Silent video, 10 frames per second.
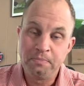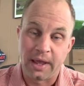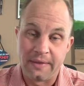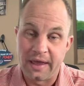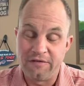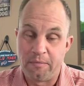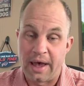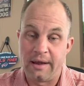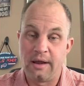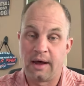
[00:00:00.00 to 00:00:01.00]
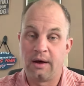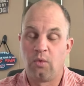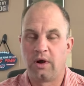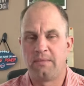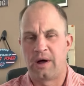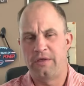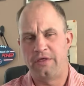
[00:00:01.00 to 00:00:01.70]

and they've been about